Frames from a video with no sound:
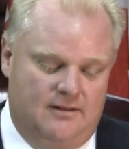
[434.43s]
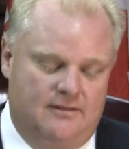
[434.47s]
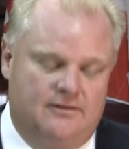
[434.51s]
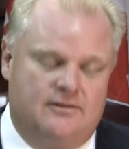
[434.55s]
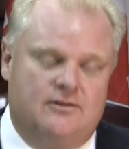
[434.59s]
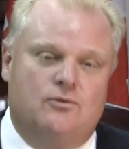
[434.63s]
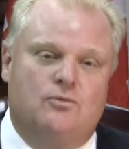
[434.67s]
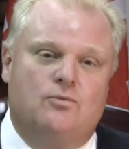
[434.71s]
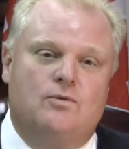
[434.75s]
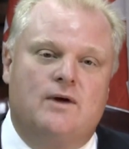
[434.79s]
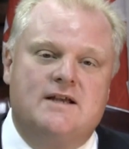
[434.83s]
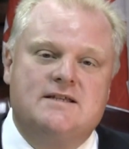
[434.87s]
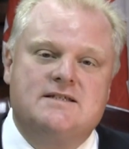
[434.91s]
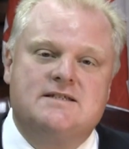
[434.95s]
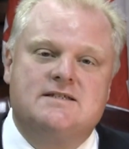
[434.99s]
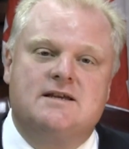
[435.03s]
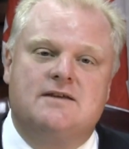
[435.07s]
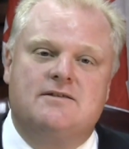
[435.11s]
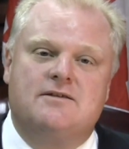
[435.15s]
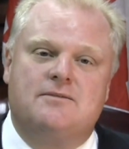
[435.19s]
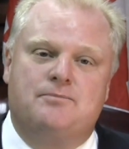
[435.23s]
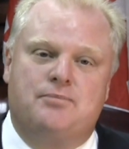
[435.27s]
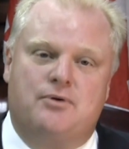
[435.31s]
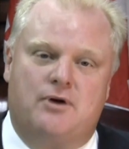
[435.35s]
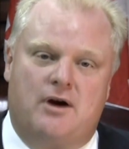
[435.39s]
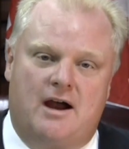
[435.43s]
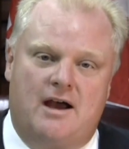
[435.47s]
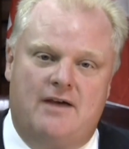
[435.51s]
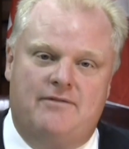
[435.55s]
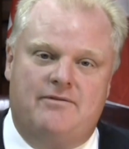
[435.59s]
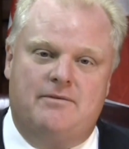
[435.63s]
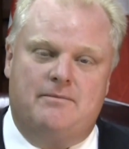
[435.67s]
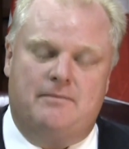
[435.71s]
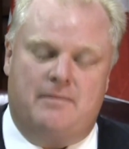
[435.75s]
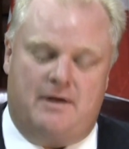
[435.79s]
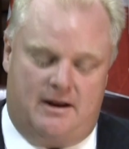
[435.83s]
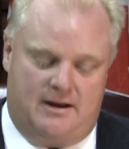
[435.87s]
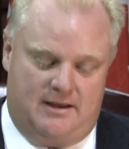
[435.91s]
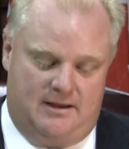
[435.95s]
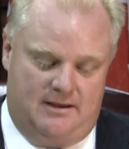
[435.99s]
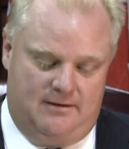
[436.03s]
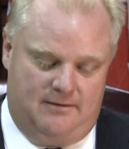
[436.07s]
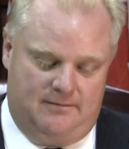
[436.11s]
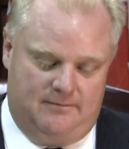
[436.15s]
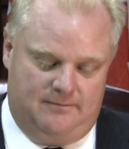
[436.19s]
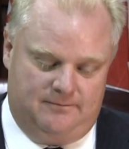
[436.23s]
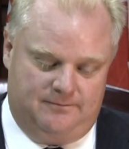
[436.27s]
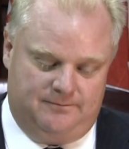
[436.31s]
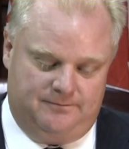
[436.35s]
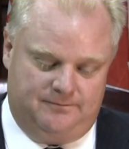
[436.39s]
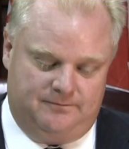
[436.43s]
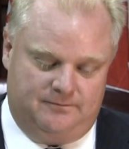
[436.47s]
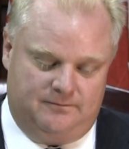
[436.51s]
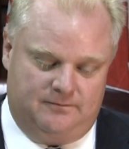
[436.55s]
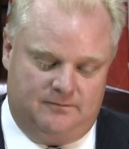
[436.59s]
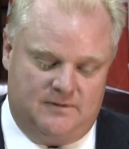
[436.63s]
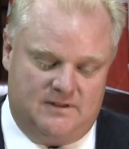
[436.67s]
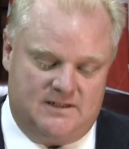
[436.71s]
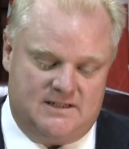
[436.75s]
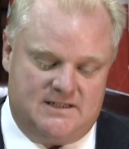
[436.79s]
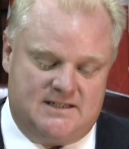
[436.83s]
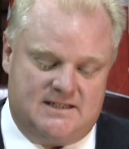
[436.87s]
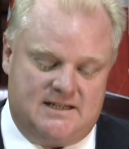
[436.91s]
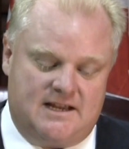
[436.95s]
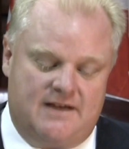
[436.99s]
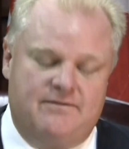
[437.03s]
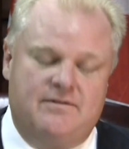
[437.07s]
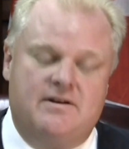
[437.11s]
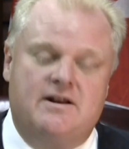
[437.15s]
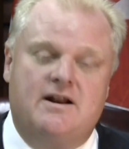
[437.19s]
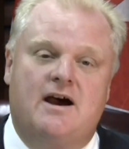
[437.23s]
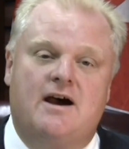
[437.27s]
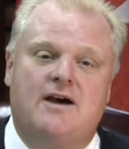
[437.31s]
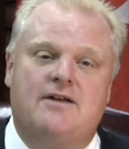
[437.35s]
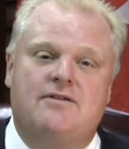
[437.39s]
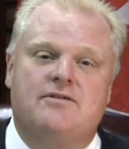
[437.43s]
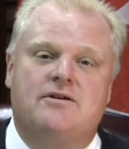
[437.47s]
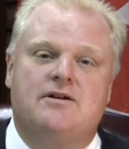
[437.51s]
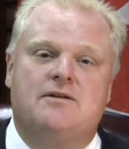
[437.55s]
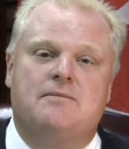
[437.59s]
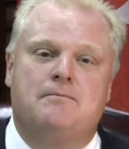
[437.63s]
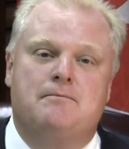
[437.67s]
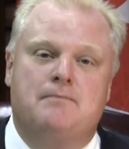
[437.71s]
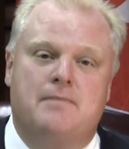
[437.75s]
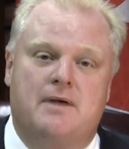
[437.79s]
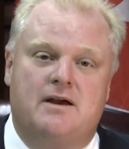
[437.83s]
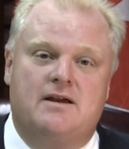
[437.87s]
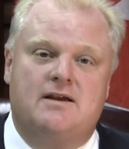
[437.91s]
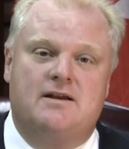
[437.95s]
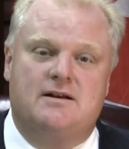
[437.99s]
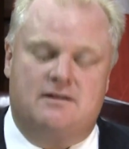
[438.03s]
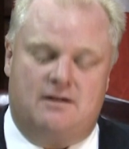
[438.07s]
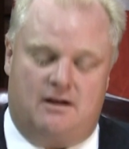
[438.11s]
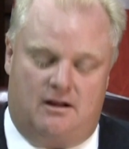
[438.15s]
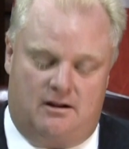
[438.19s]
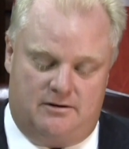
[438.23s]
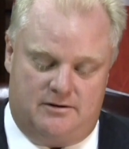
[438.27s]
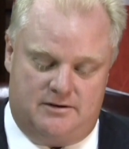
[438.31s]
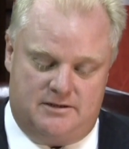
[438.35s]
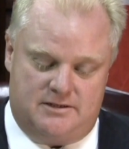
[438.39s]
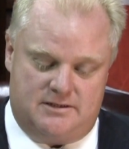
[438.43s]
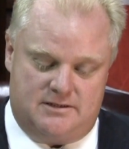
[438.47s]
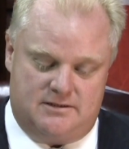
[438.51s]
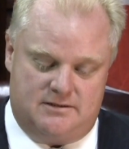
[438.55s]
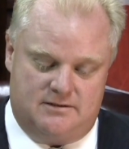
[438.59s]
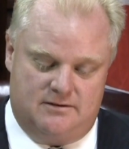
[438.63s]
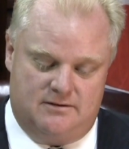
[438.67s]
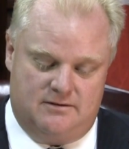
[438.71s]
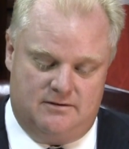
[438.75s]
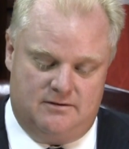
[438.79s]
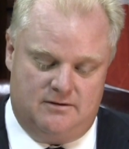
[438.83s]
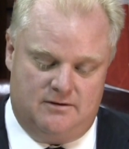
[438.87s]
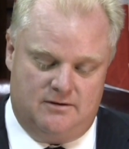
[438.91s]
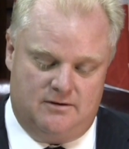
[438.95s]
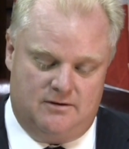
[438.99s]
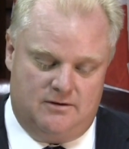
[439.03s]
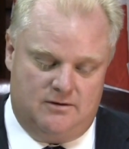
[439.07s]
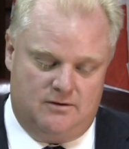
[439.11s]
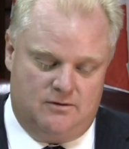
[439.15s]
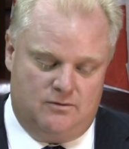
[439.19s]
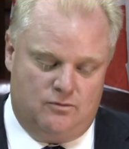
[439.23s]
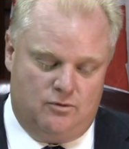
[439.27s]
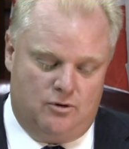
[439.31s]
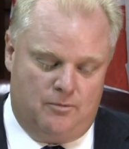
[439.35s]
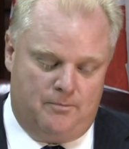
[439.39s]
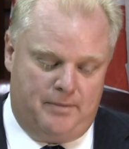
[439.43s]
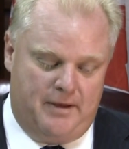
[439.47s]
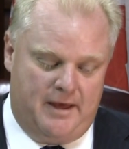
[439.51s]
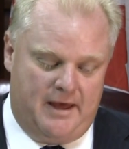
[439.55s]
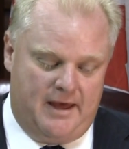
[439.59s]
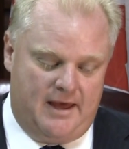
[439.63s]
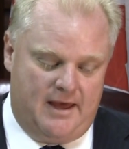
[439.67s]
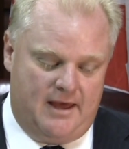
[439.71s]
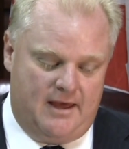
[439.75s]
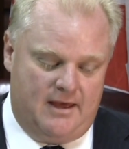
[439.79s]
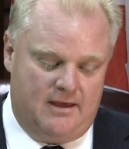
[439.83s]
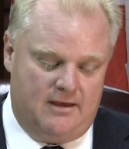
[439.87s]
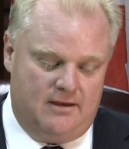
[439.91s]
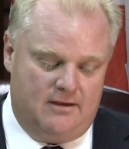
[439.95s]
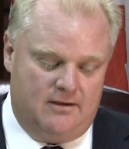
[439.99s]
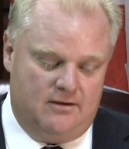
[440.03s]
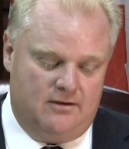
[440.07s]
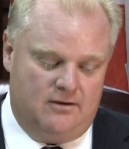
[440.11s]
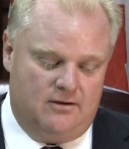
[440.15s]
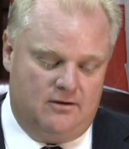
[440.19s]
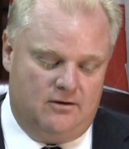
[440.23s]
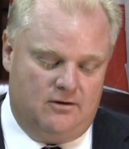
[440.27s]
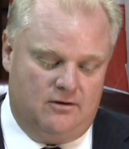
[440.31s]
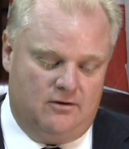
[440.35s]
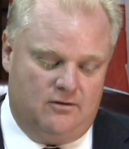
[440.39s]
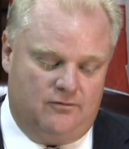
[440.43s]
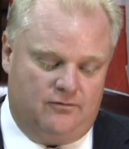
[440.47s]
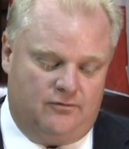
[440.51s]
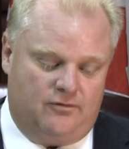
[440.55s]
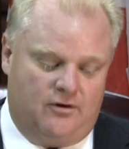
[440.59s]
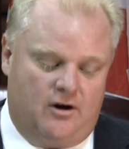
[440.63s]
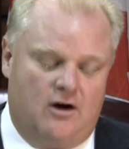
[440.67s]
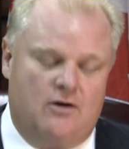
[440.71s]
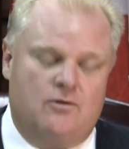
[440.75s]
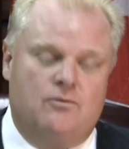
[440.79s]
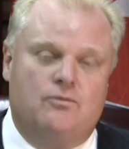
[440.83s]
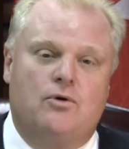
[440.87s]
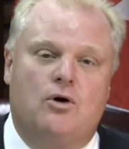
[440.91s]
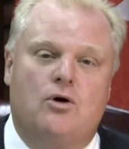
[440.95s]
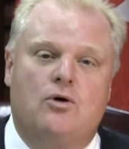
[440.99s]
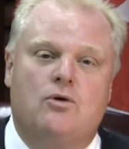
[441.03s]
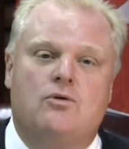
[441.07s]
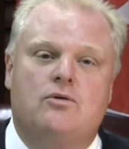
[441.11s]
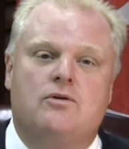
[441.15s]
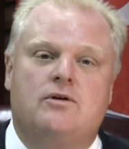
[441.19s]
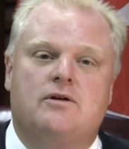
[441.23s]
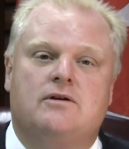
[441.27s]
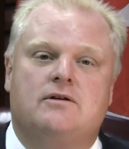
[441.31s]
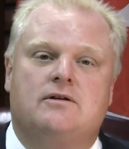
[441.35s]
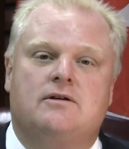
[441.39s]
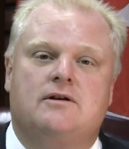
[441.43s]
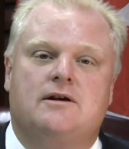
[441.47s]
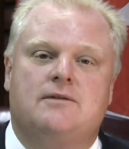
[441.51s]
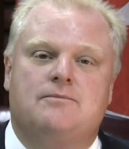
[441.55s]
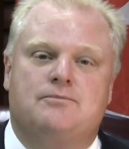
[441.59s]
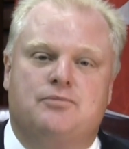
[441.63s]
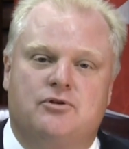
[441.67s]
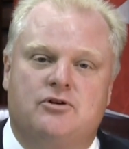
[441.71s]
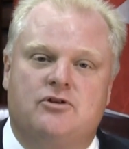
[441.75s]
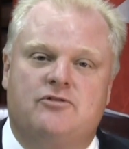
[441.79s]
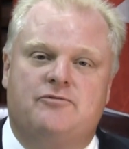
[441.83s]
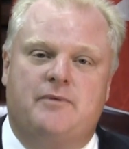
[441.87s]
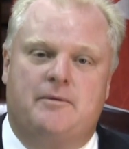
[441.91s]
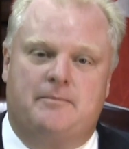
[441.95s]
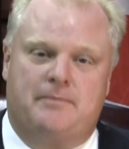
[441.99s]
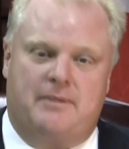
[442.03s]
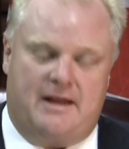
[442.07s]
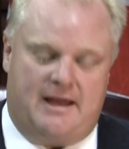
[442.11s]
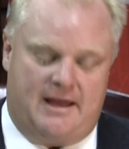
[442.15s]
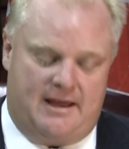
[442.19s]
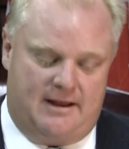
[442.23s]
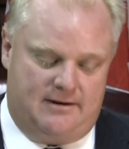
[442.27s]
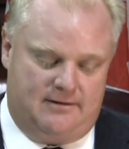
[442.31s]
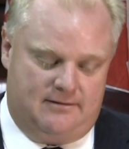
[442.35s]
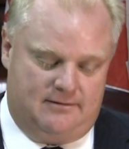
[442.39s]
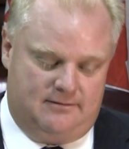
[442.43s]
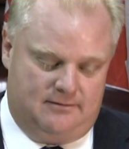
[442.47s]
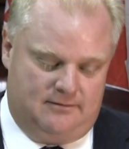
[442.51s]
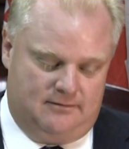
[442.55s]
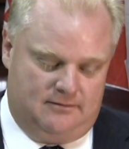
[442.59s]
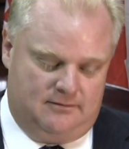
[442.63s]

The rest of the private money, $700 million, will pay for our road improvement plan.